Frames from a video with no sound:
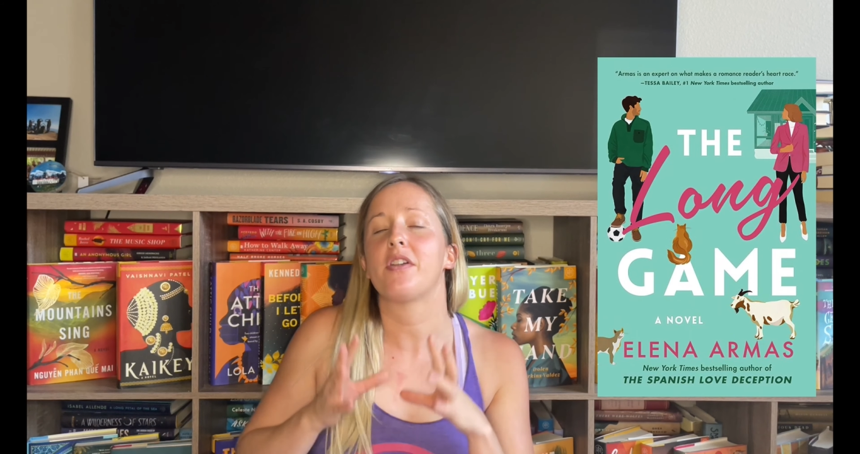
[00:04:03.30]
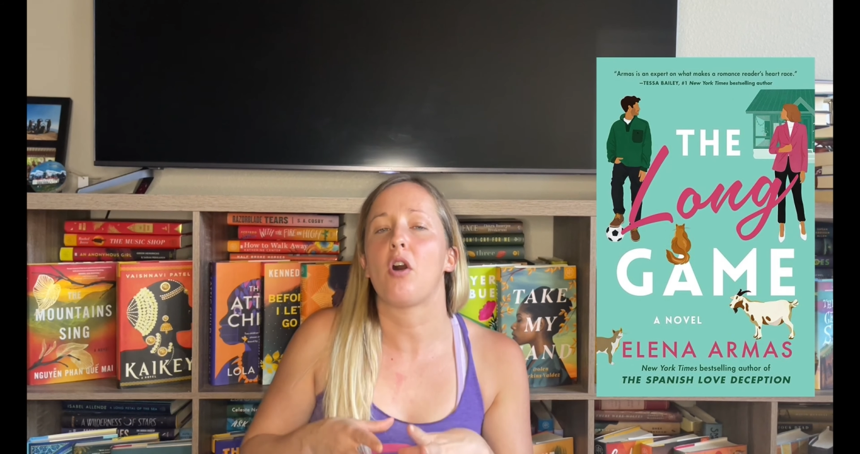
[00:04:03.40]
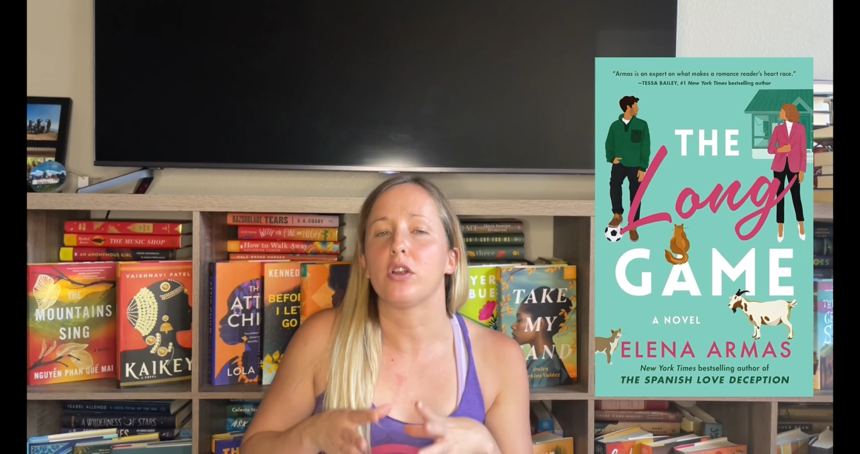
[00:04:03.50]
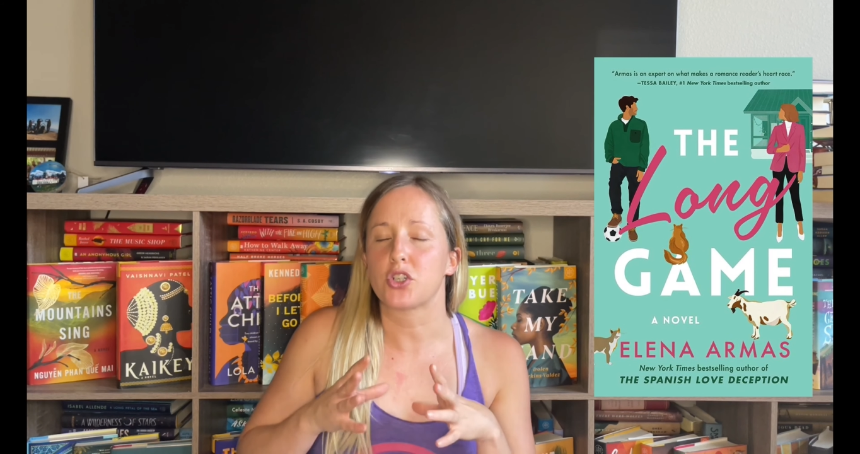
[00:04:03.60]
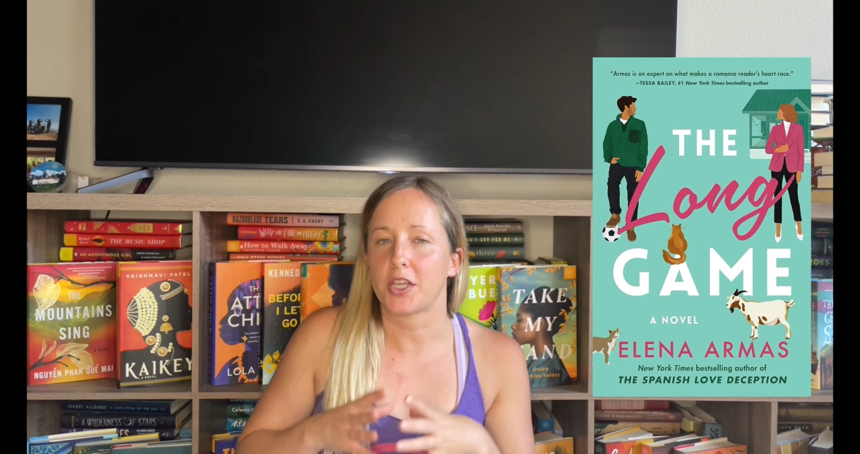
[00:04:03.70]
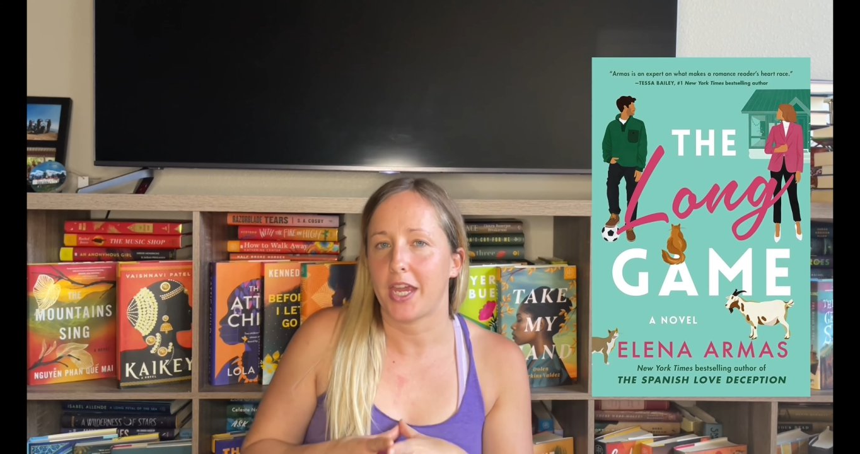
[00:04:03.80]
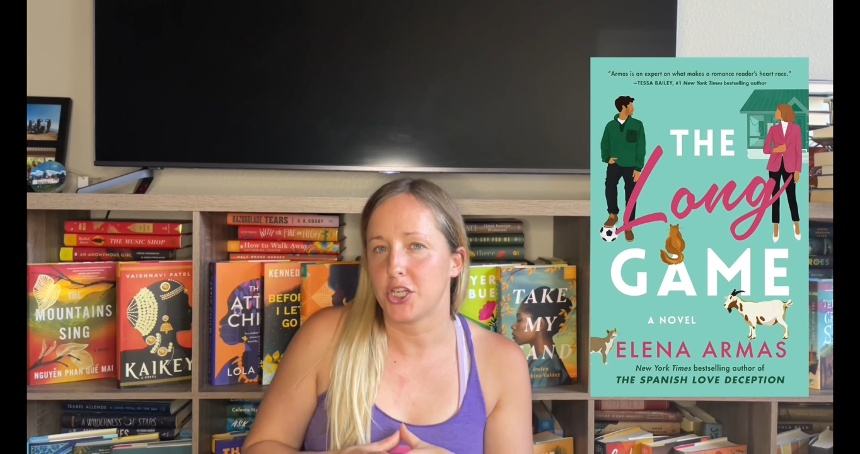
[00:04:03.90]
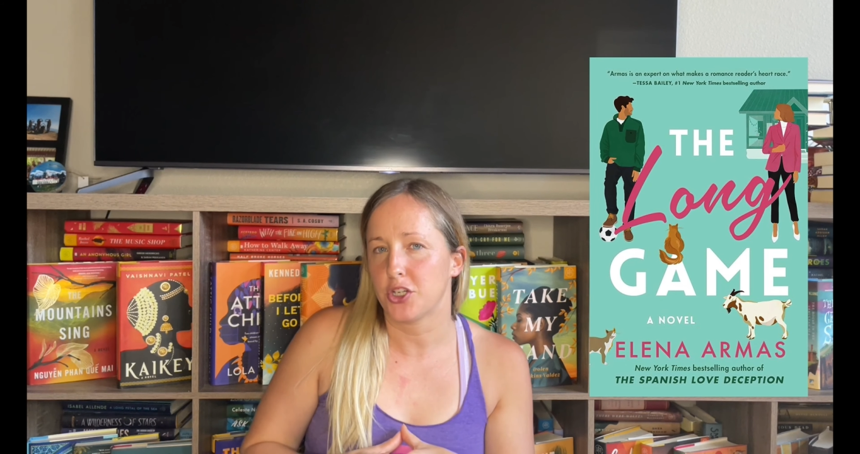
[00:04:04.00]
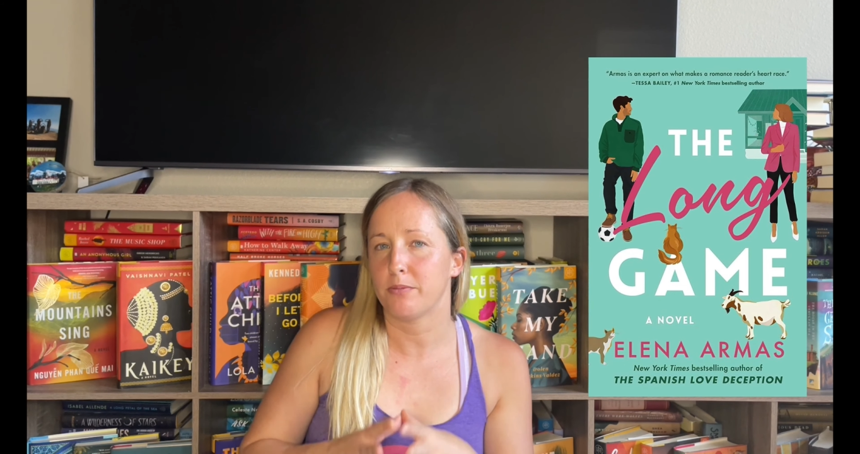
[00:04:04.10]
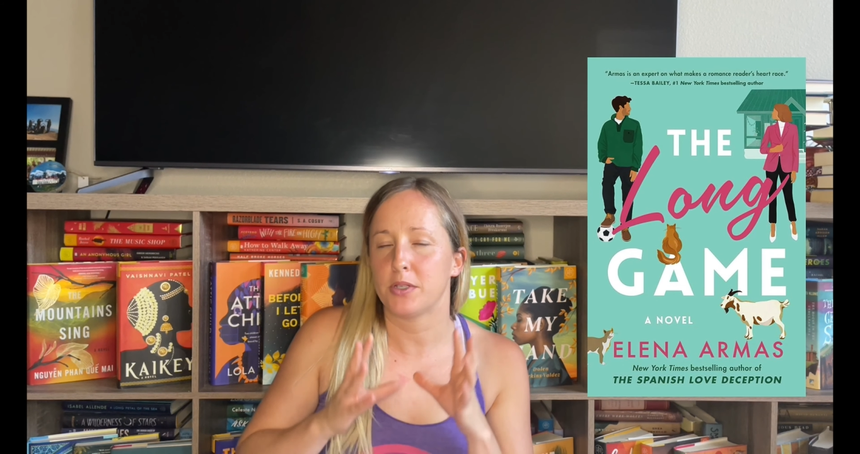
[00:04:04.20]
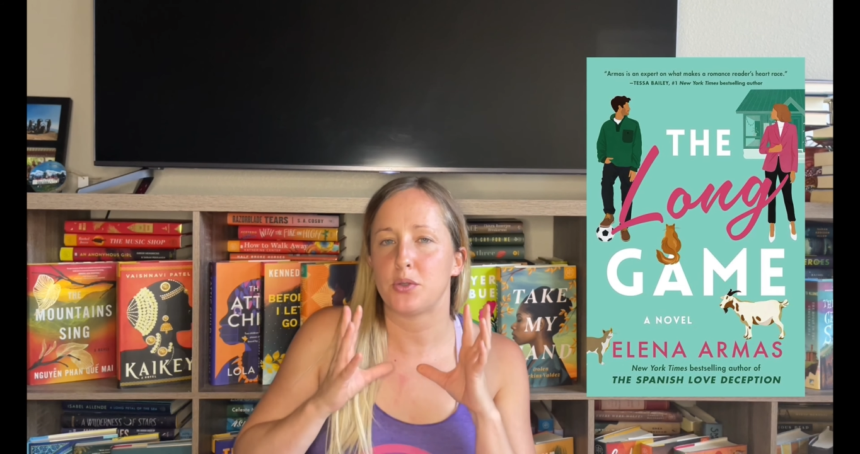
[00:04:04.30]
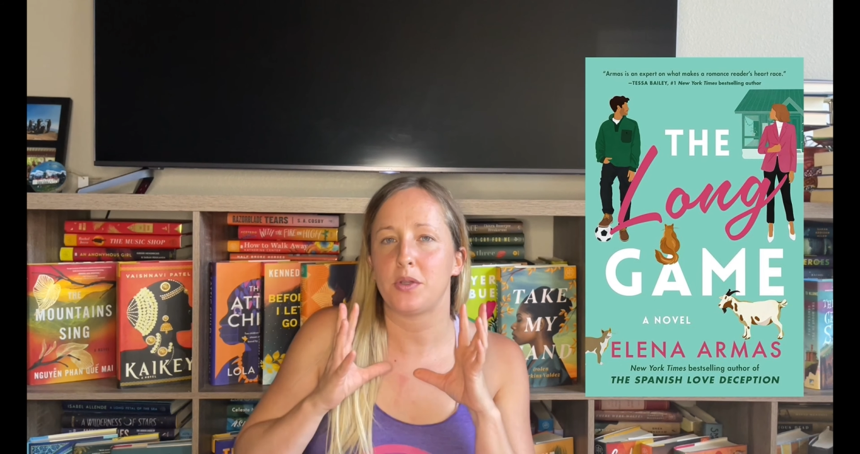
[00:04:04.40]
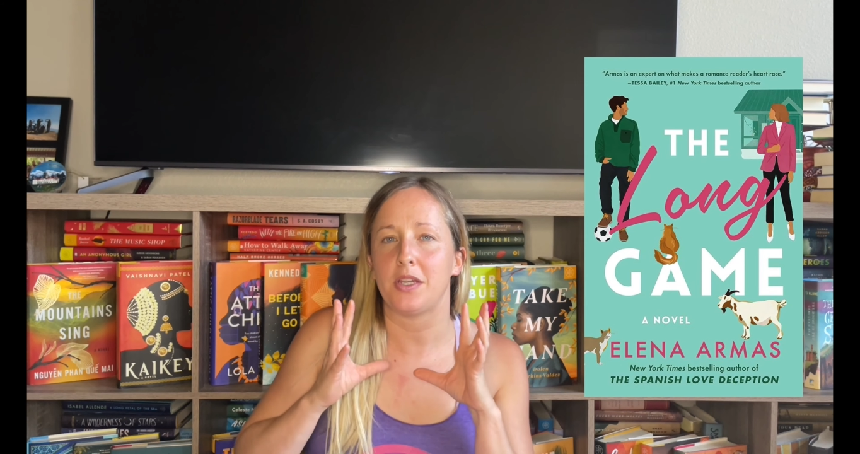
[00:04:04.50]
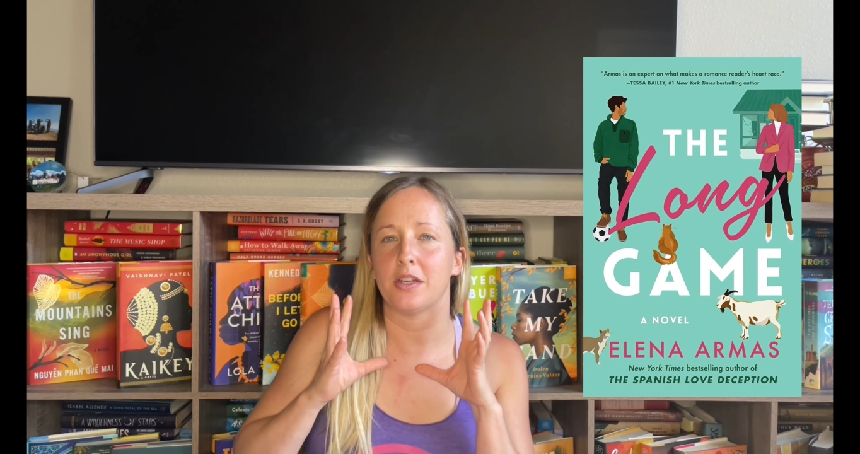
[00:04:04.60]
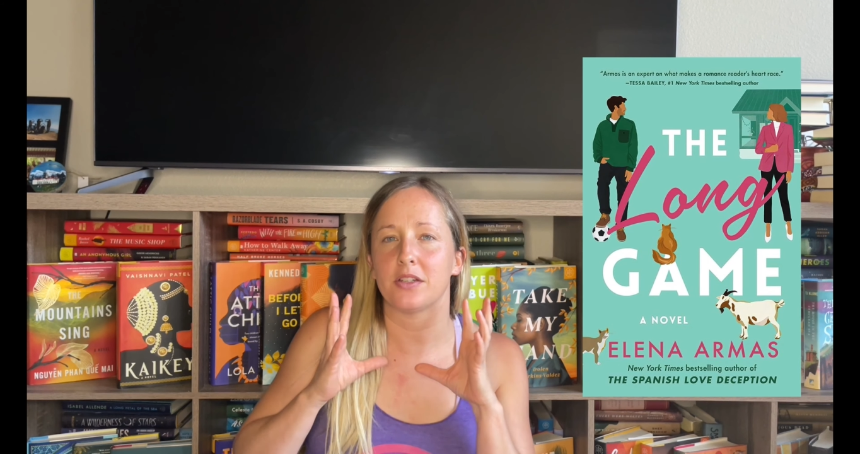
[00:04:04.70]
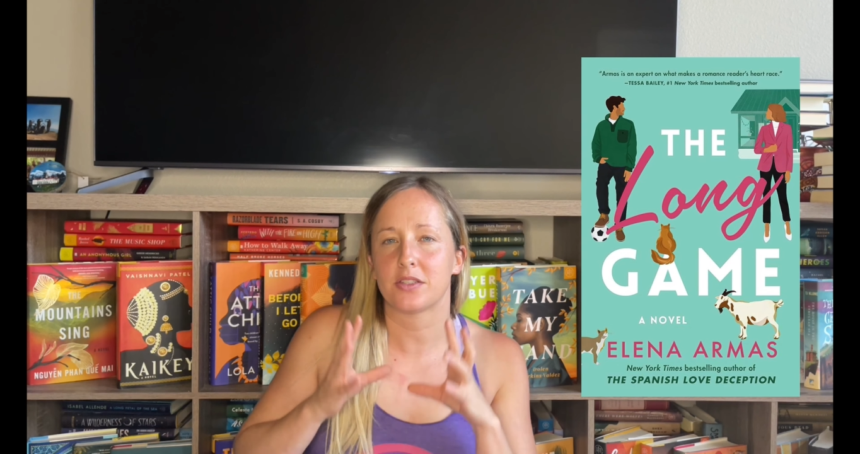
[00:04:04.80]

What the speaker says: an altercation between